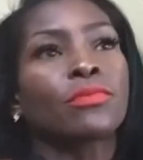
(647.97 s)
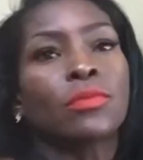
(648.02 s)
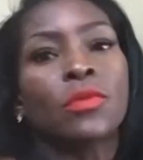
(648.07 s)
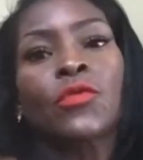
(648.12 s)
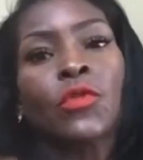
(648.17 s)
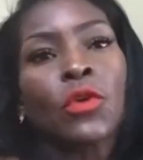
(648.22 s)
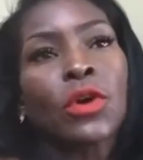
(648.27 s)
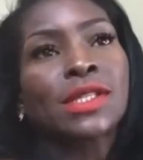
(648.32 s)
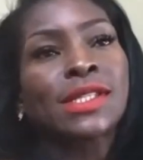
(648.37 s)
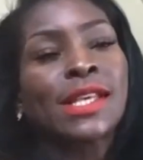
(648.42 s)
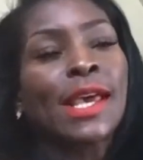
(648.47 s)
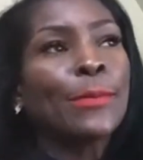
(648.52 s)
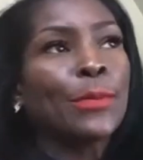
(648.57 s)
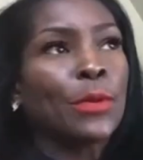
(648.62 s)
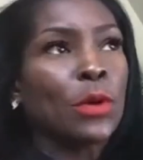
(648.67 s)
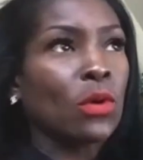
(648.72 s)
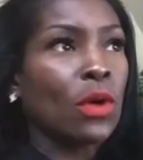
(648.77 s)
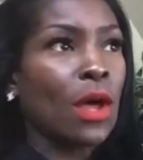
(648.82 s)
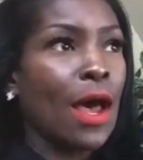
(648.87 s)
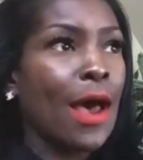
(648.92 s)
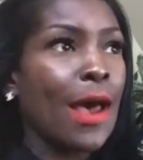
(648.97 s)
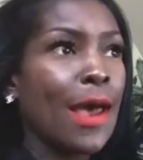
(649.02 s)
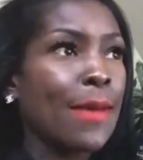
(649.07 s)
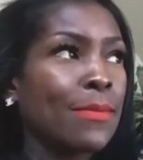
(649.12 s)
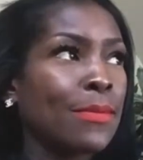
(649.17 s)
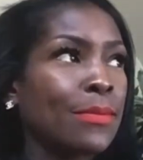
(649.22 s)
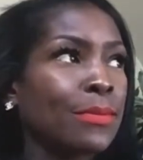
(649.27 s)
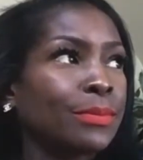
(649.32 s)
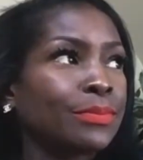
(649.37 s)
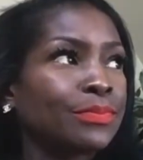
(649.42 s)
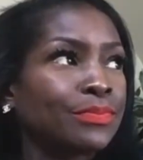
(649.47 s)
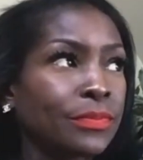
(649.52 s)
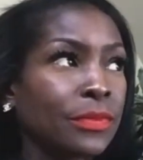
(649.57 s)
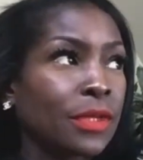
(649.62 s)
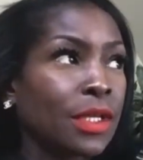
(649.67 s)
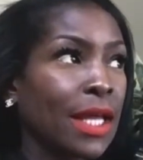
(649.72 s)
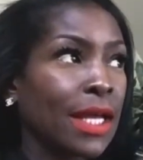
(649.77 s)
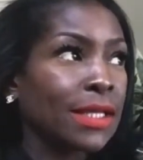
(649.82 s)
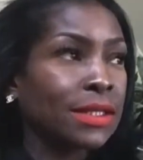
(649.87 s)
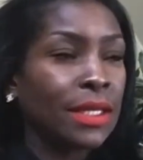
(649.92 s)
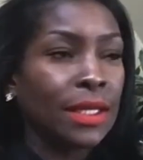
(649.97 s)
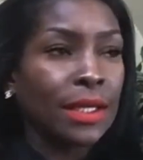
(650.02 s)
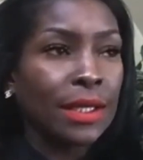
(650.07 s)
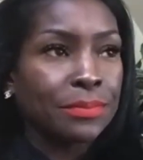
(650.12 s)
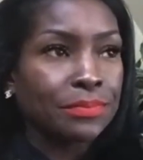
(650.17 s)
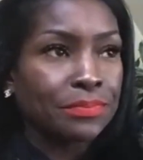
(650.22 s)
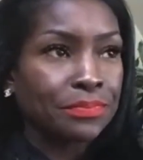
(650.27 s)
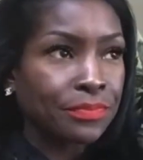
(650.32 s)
for example, I'm a Latina.